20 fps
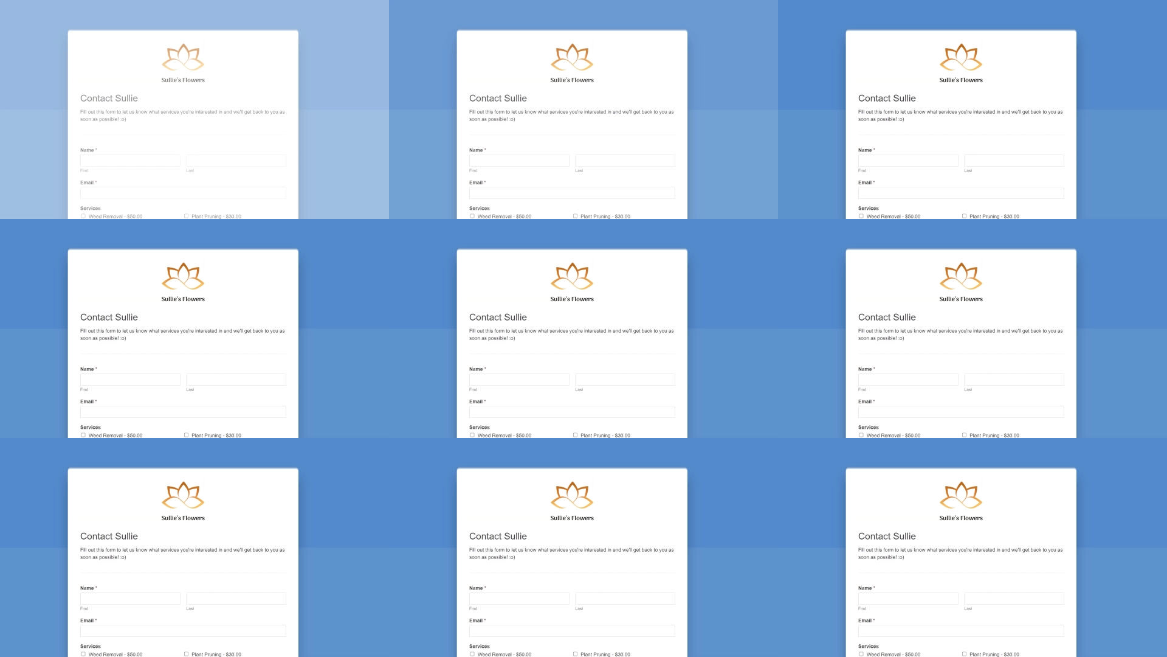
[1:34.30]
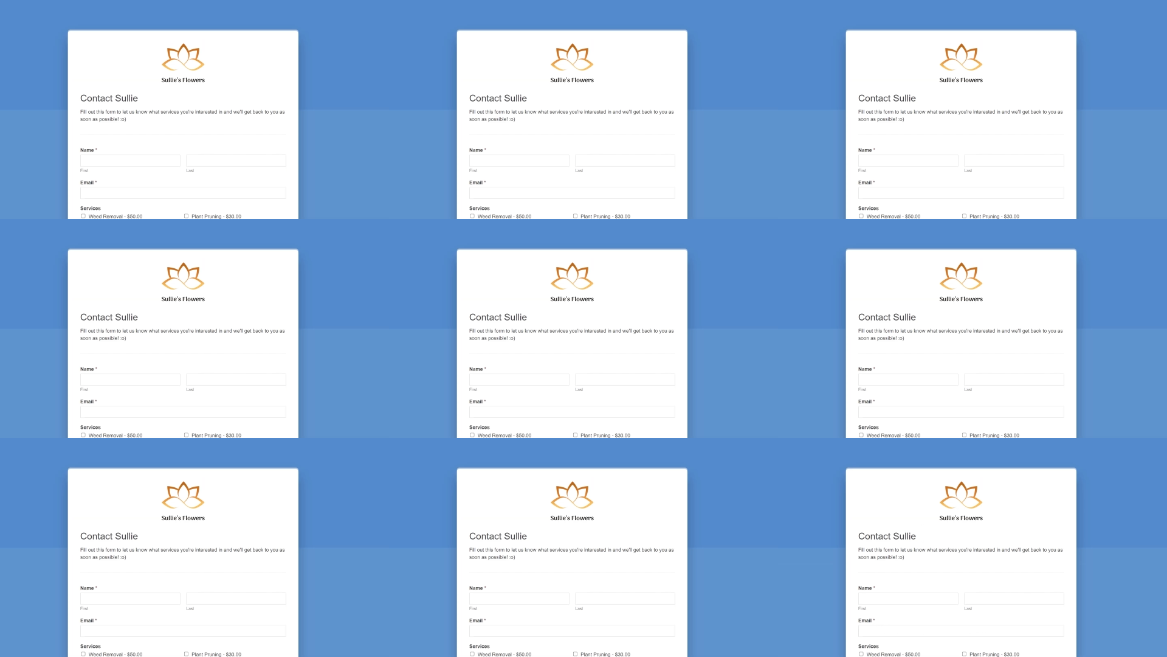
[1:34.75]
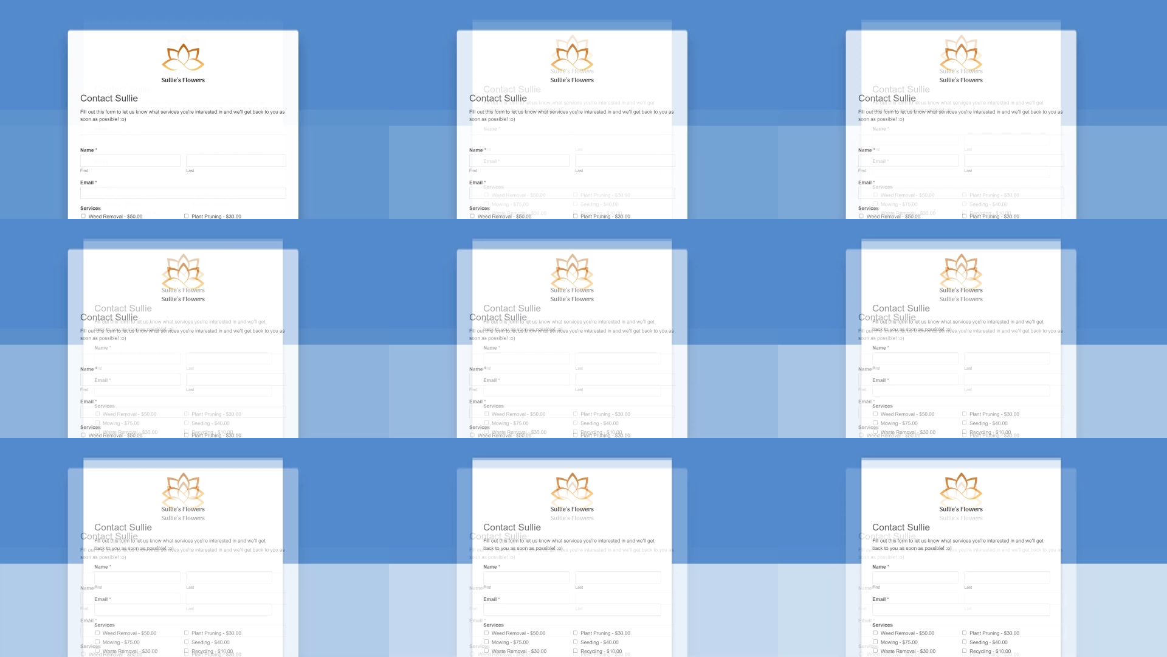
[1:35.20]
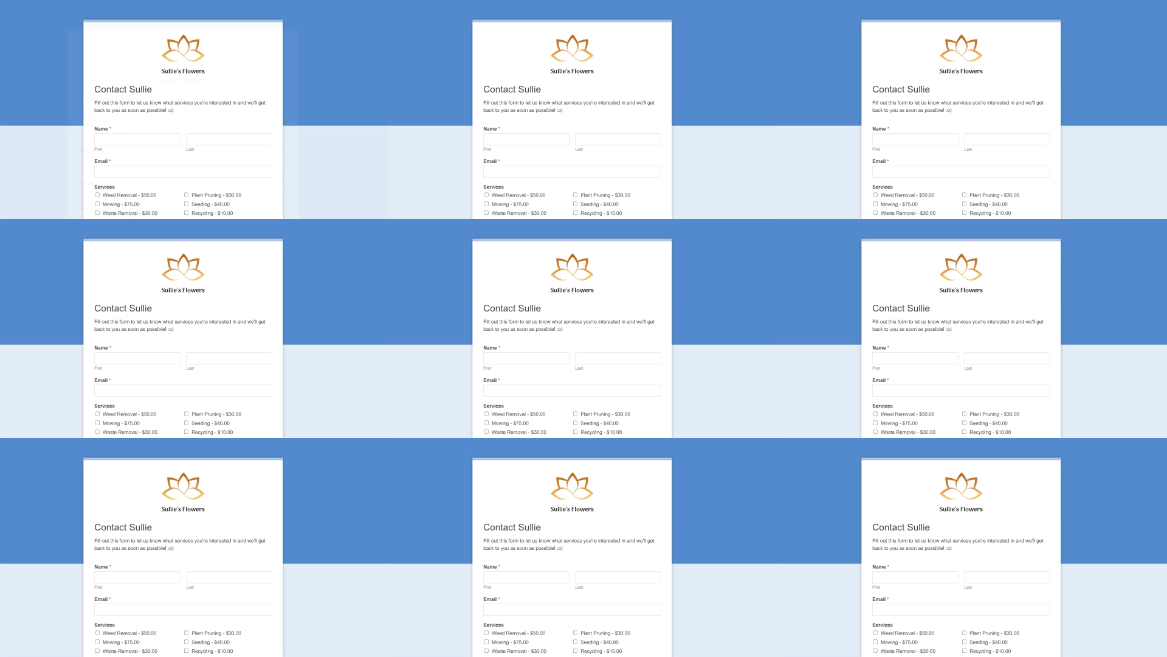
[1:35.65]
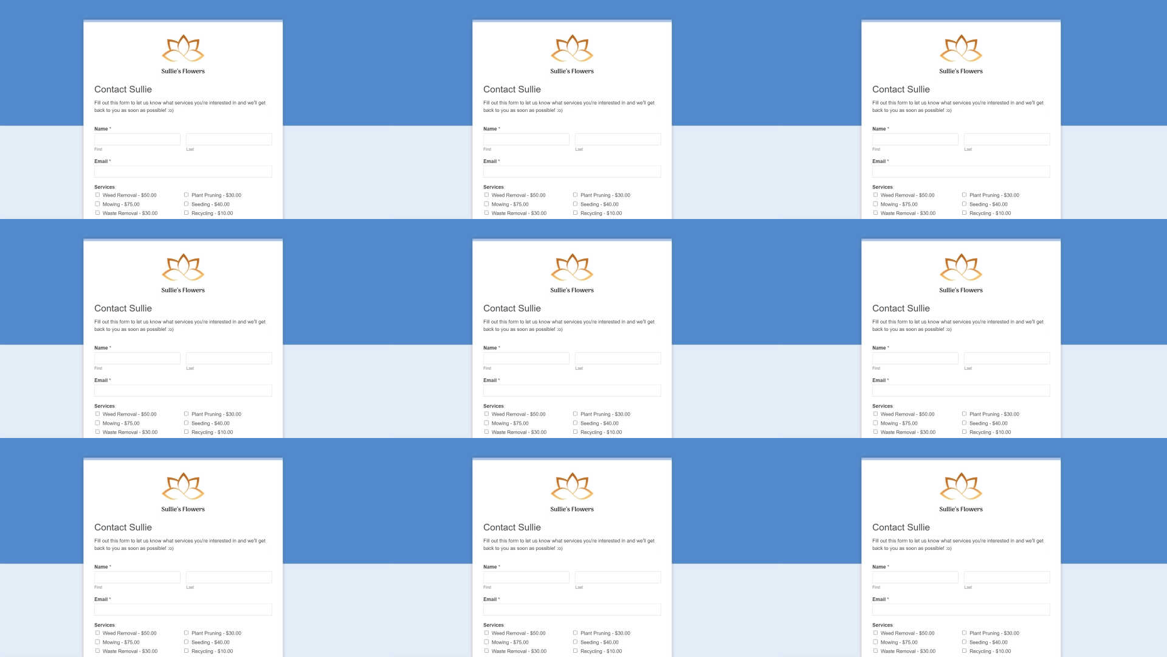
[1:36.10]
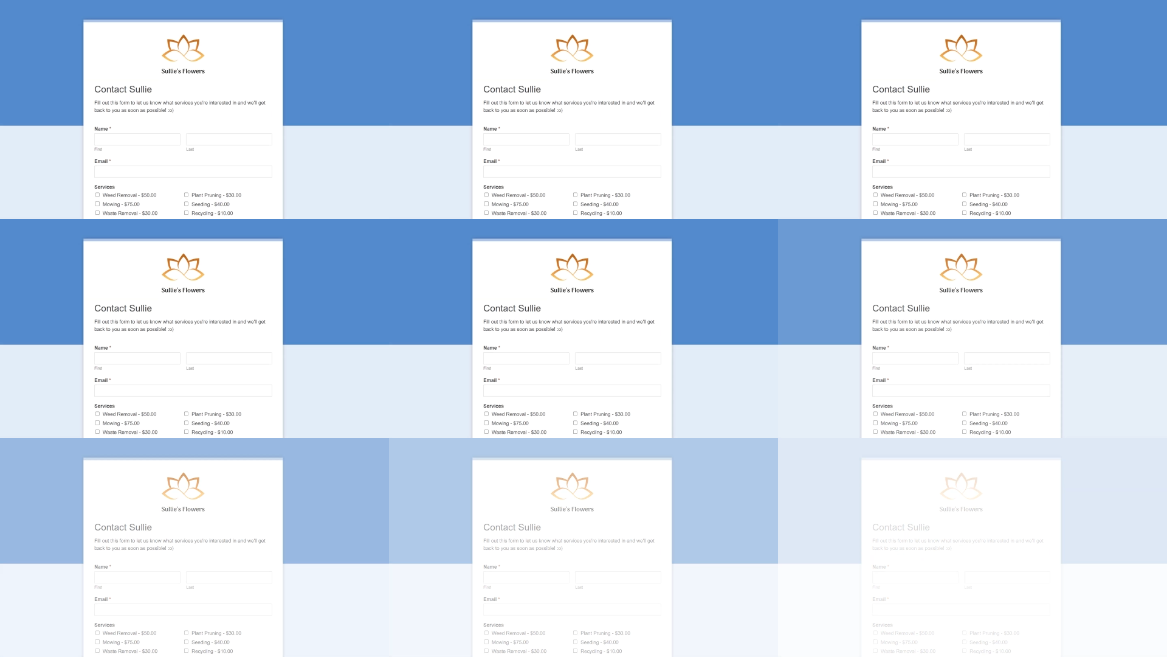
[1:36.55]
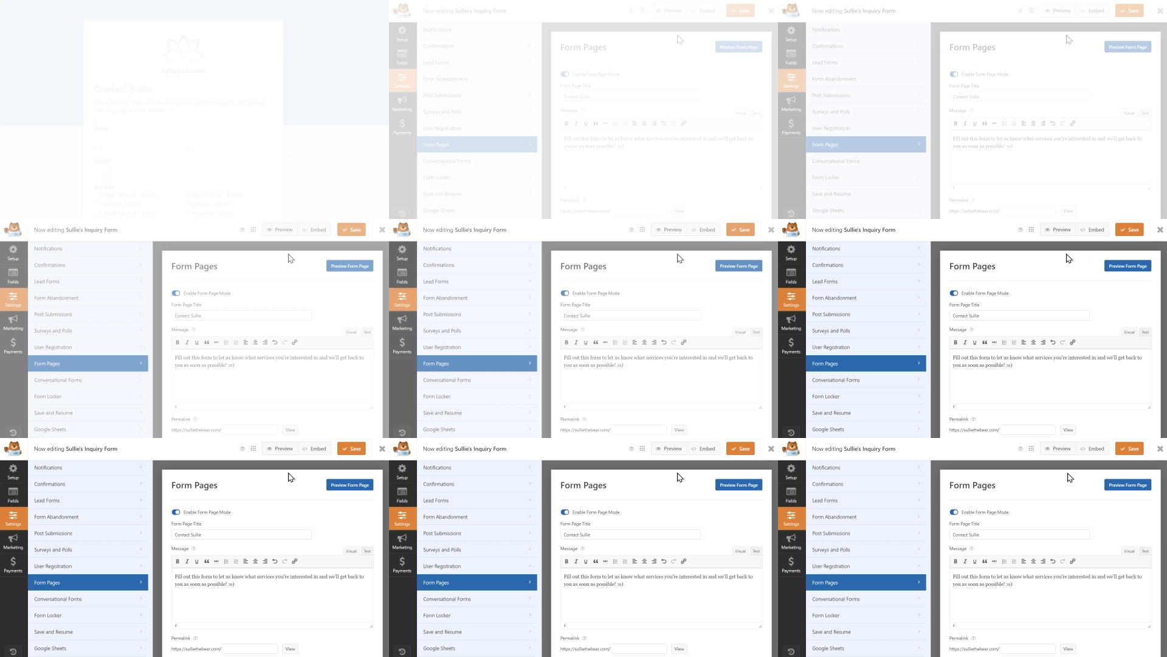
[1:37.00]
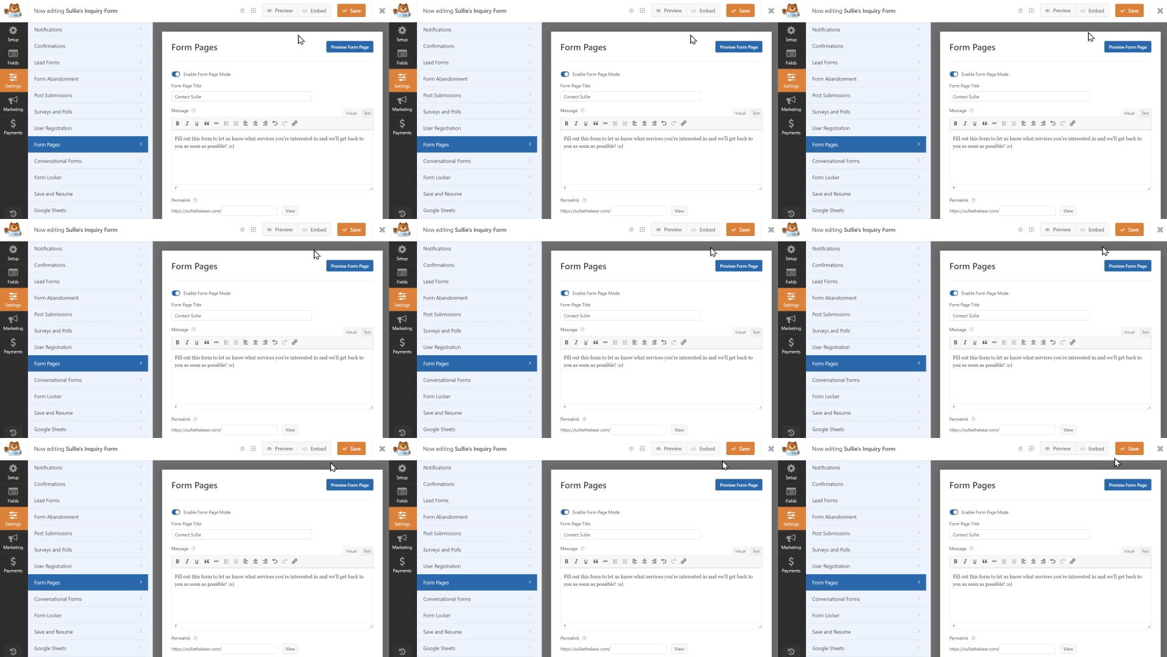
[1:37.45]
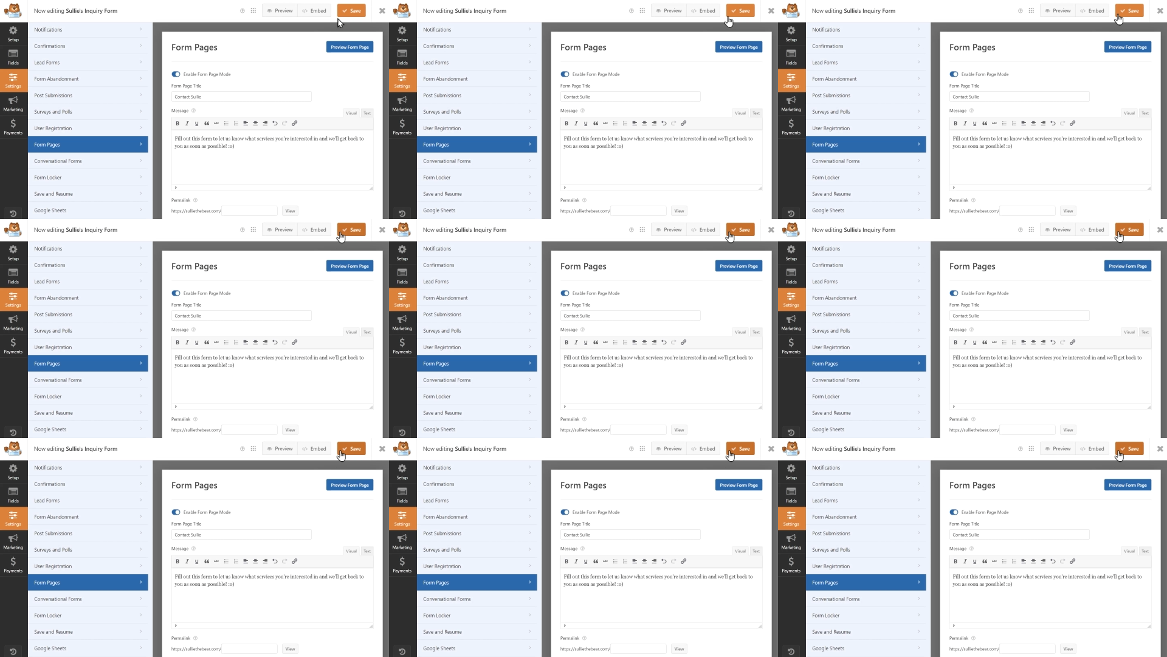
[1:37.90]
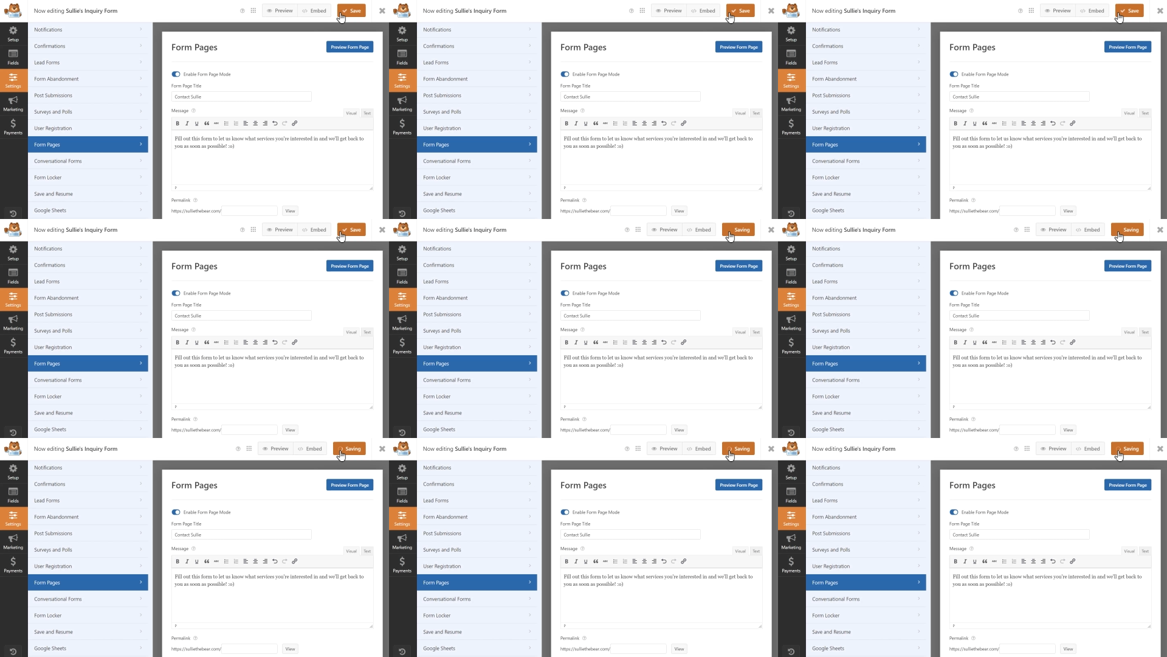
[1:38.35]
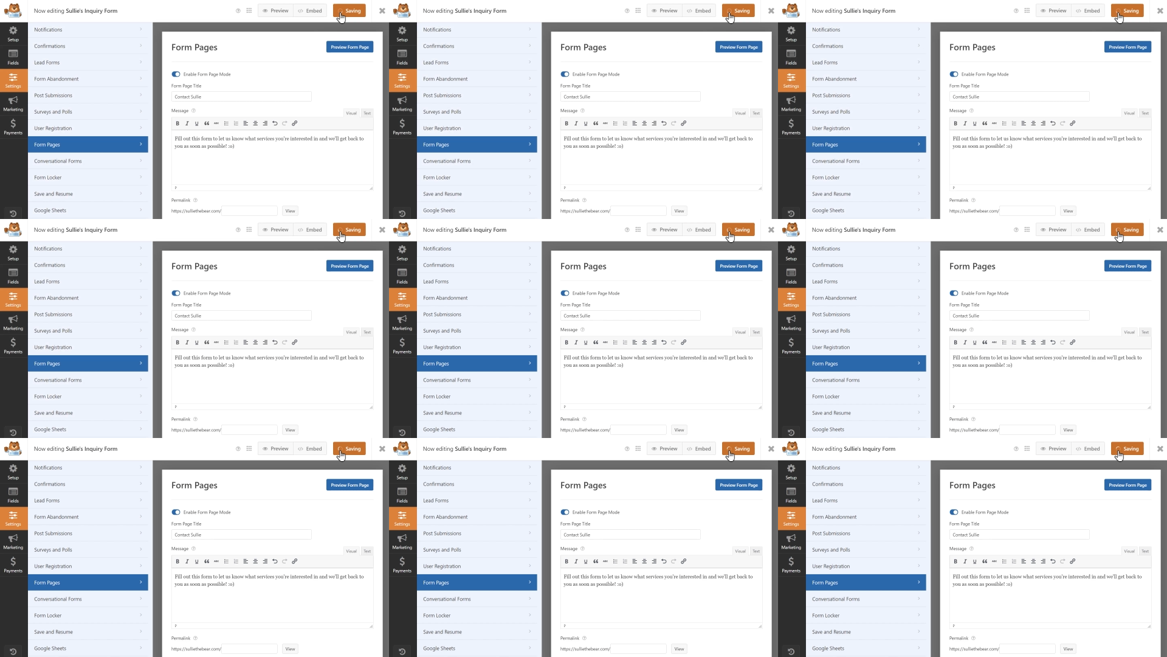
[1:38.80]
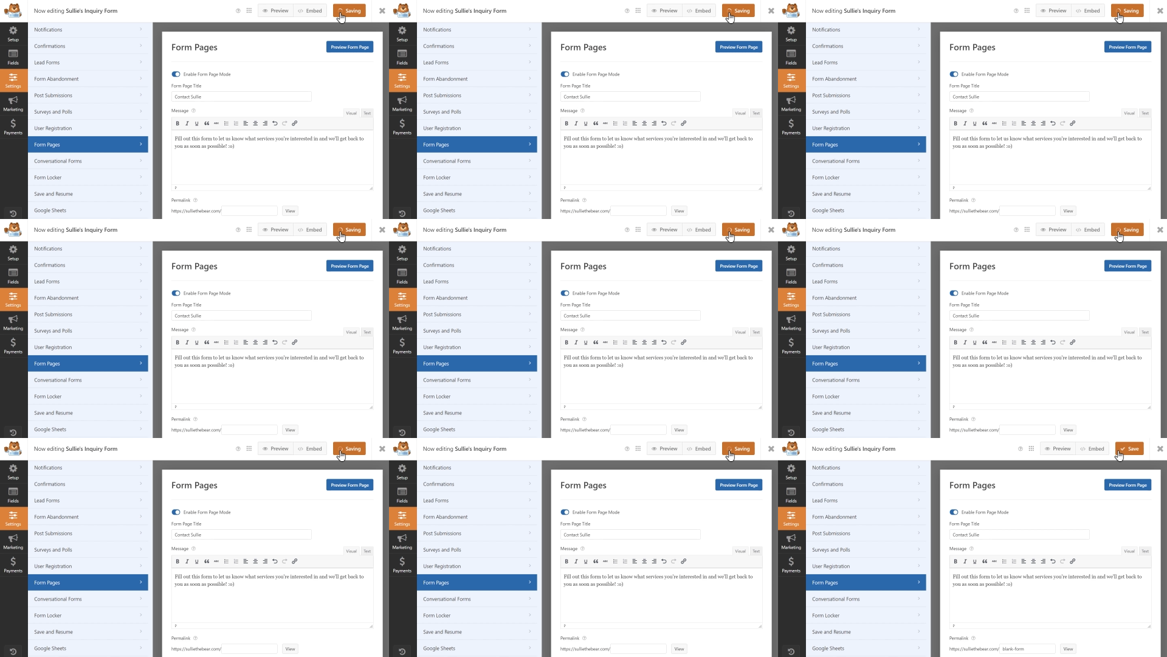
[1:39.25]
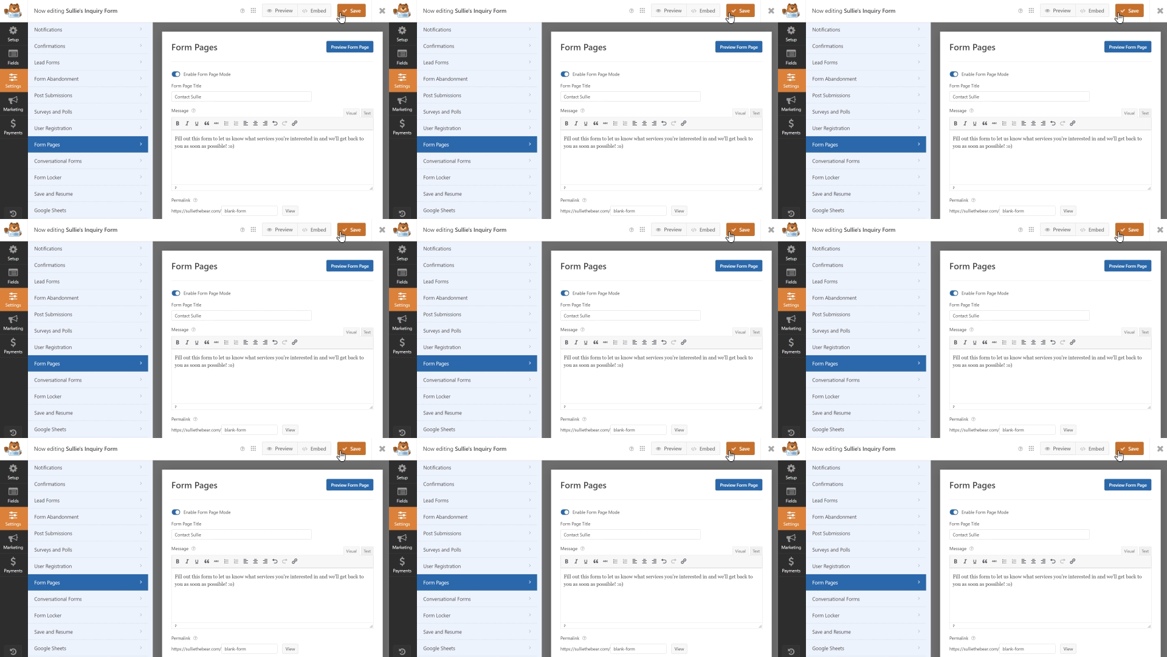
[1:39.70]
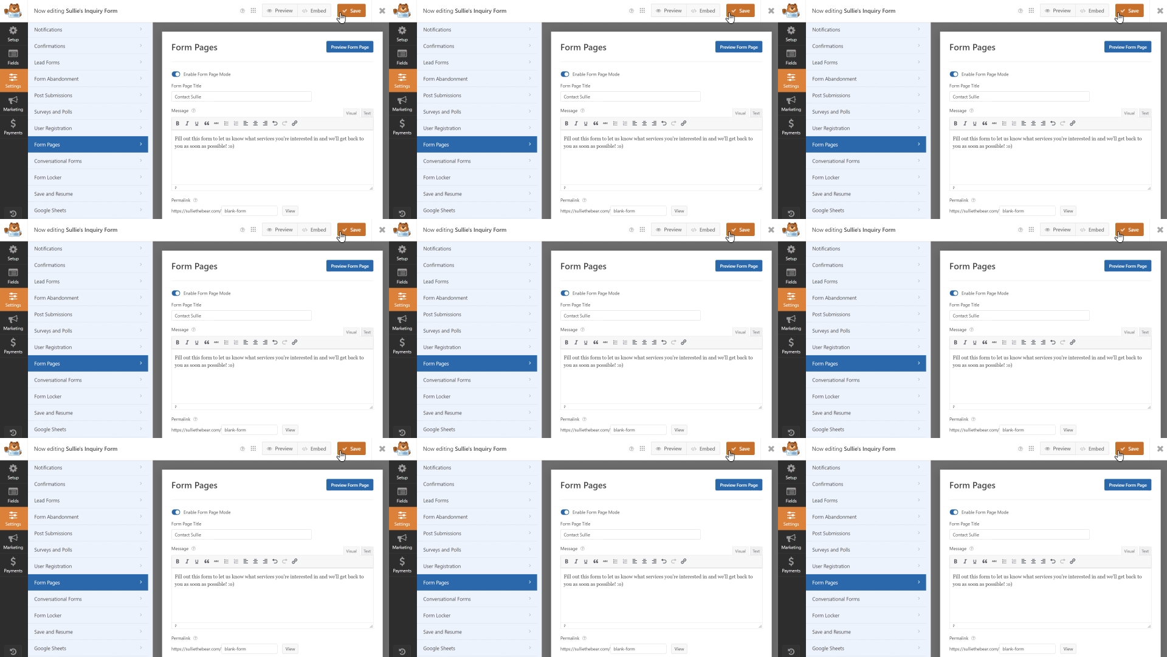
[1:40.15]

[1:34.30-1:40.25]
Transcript: [unreadable: no face in view]